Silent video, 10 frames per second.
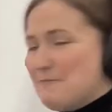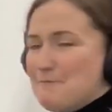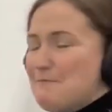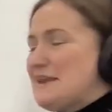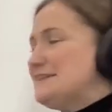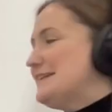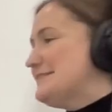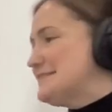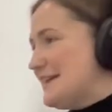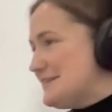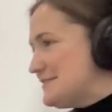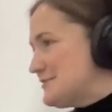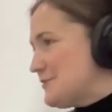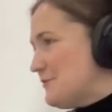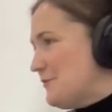Many data scientists
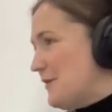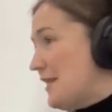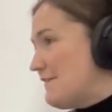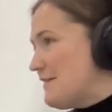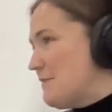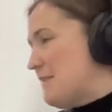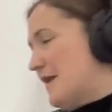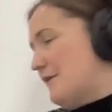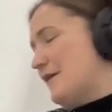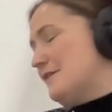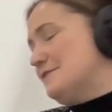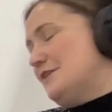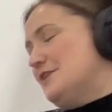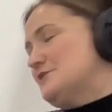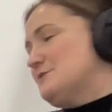don't quite have that background.
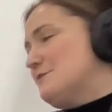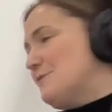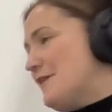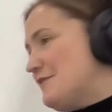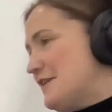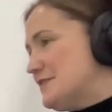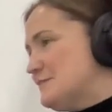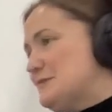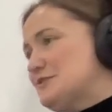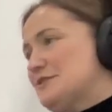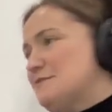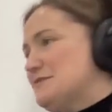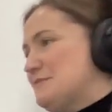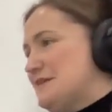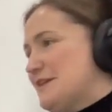So we run things, push them to
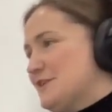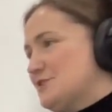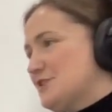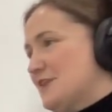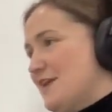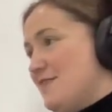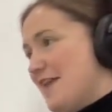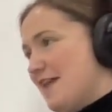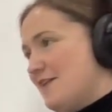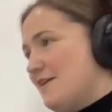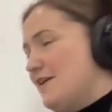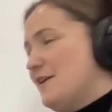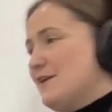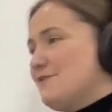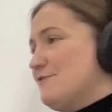production, and then
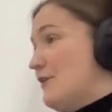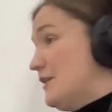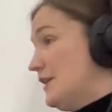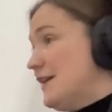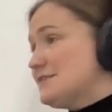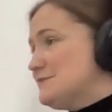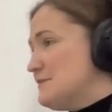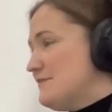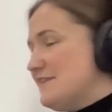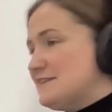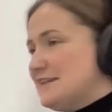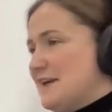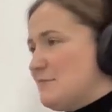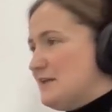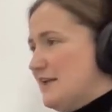on a customer-facing
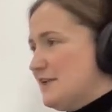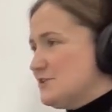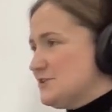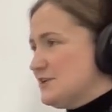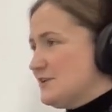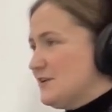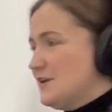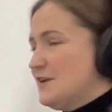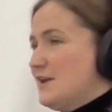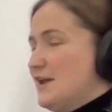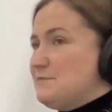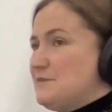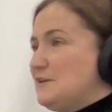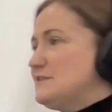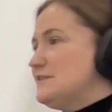application,
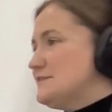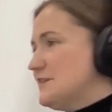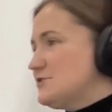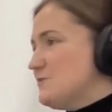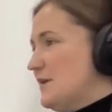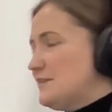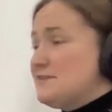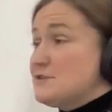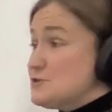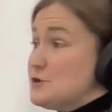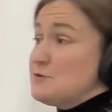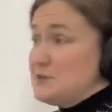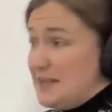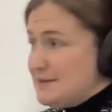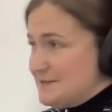build it in such a way that there's no
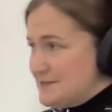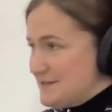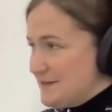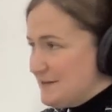latency.